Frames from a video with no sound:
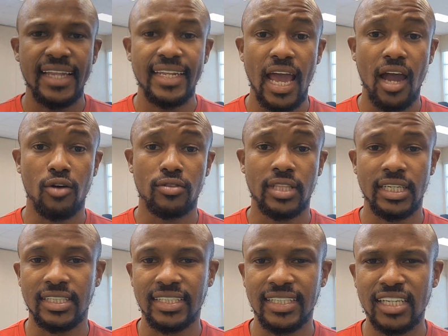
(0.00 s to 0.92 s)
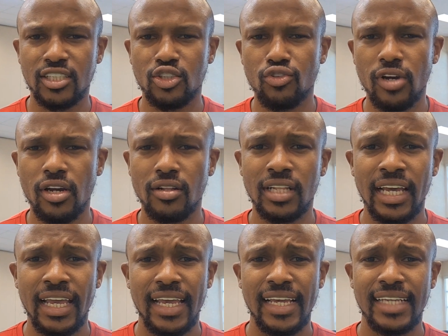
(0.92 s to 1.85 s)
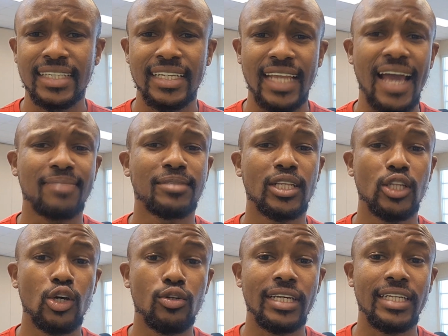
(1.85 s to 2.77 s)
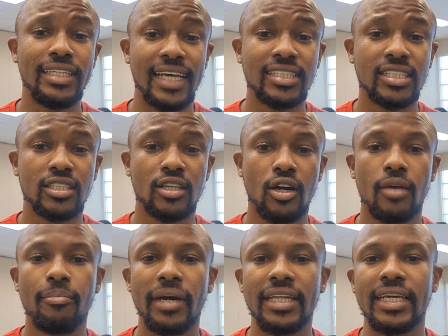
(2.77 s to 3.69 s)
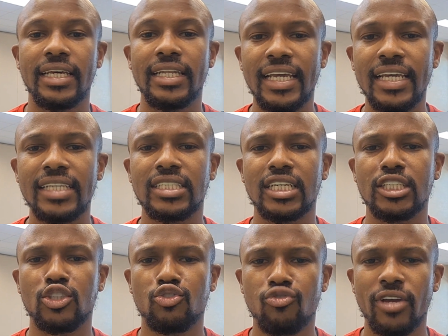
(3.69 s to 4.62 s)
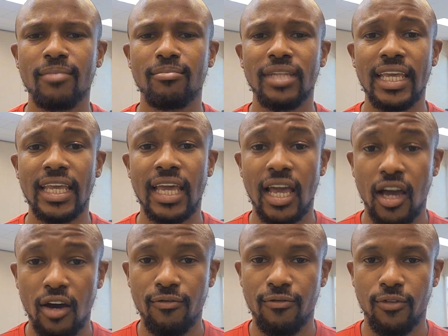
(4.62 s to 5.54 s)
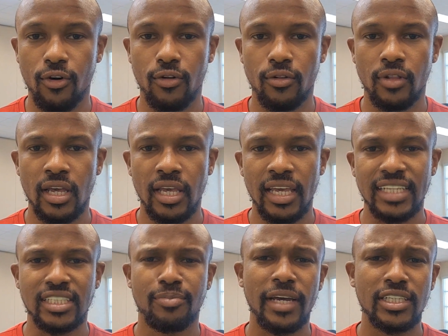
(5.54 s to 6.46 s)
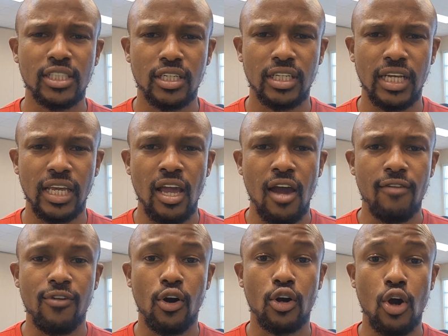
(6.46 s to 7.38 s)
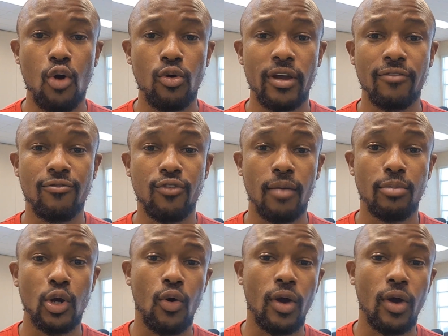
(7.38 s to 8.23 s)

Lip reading: Now, this next drill isn't absolutely necessary, but it is extremely helpful, especially for going from